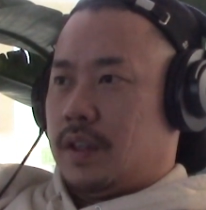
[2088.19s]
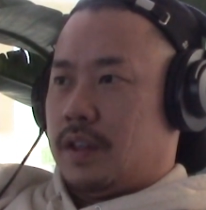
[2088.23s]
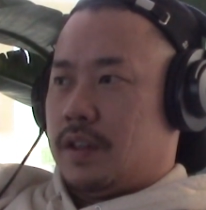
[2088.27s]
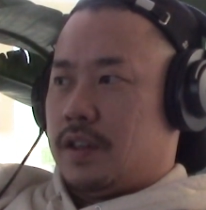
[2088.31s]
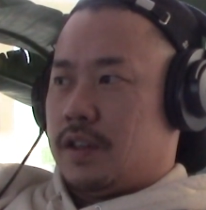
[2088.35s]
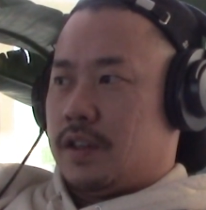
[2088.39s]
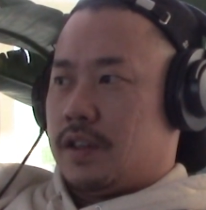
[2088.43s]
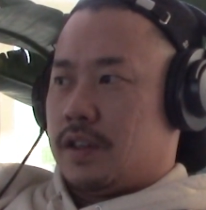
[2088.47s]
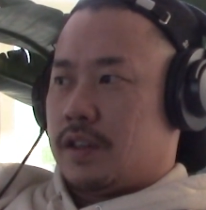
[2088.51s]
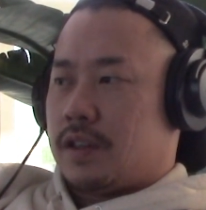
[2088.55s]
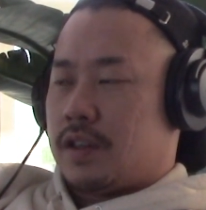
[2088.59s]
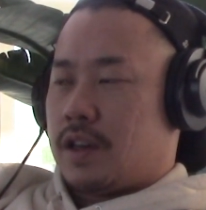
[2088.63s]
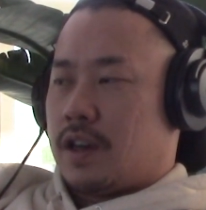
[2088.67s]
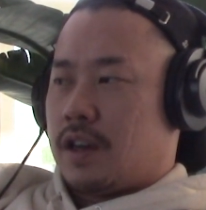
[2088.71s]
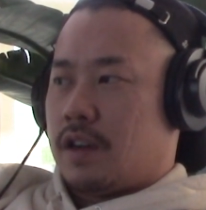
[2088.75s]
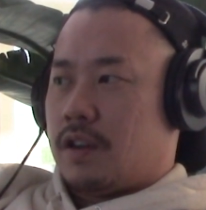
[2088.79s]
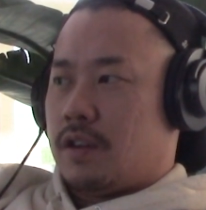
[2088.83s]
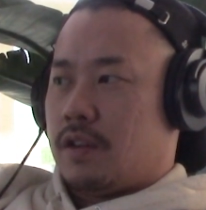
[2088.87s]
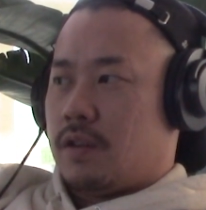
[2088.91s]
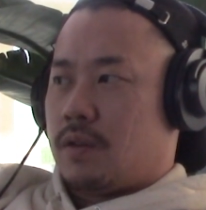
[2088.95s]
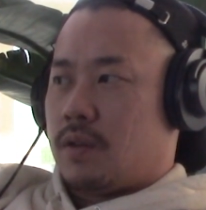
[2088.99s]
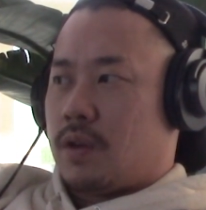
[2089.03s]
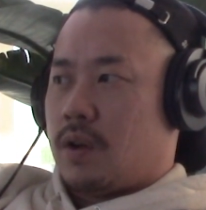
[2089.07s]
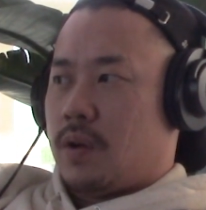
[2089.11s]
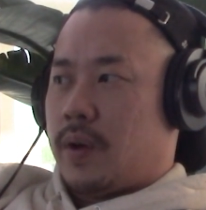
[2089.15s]
and then just kind
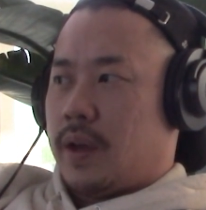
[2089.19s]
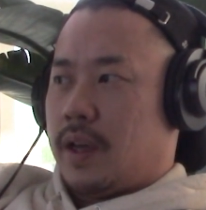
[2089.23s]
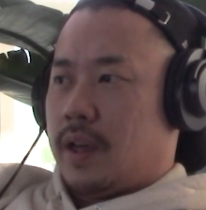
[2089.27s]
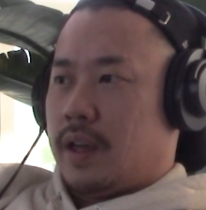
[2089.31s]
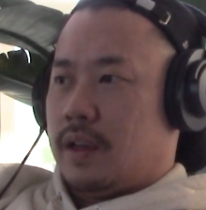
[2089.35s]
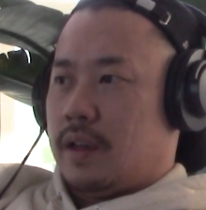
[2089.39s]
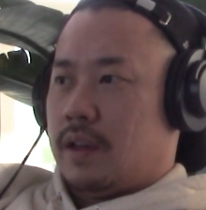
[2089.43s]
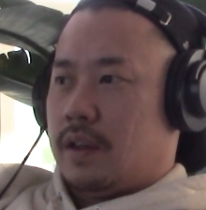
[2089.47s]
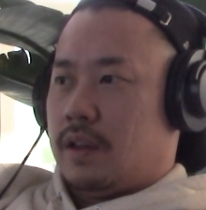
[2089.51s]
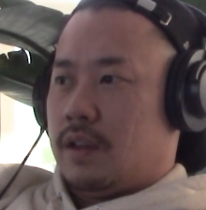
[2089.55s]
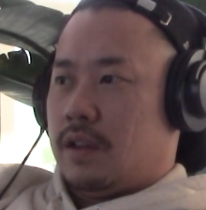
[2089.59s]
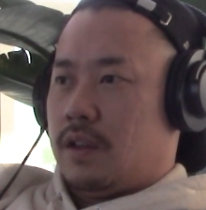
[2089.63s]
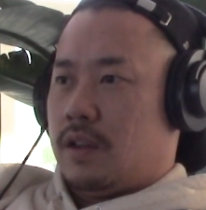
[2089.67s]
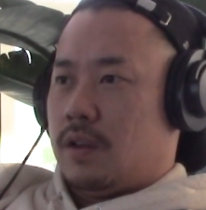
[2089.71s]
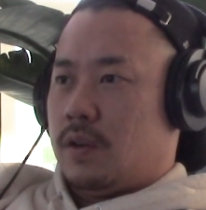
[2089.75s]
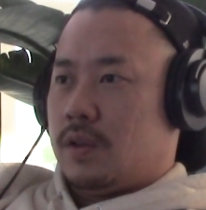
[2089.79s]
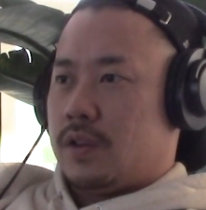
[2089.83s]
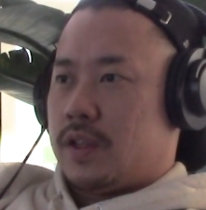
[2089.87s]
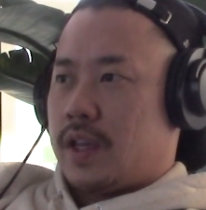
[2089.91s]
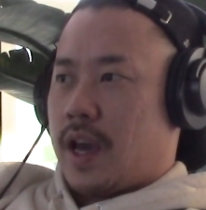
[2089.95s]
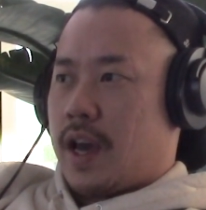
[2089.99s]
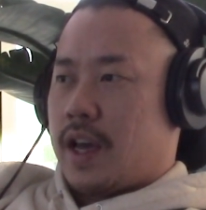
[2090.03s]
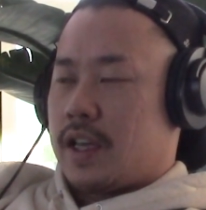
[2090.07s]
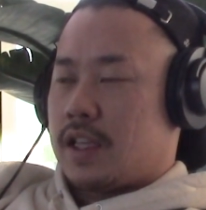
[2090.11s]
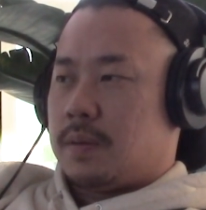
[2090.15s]
of growing
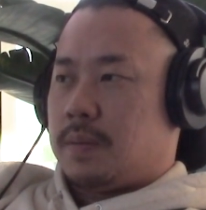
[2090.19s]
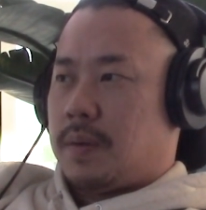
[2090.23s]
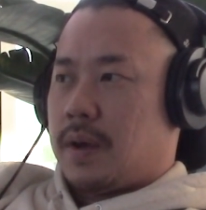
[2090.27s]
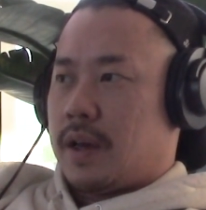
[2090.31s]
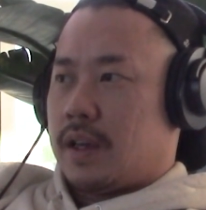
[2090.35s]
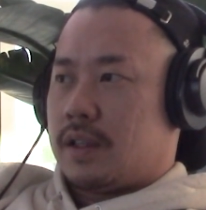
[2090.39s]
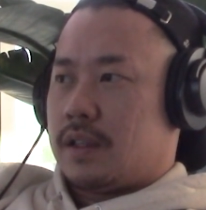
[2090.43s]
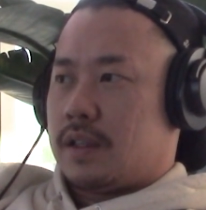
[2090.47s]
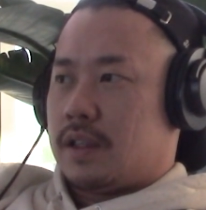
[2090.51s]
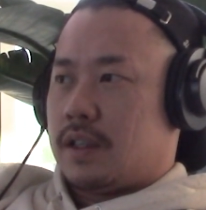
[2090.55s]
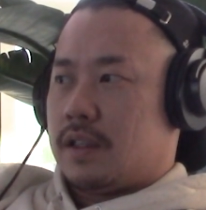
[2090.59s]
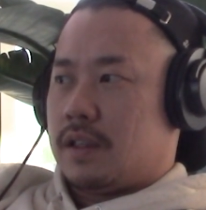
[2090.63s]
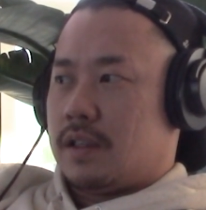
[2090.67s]
those aspects,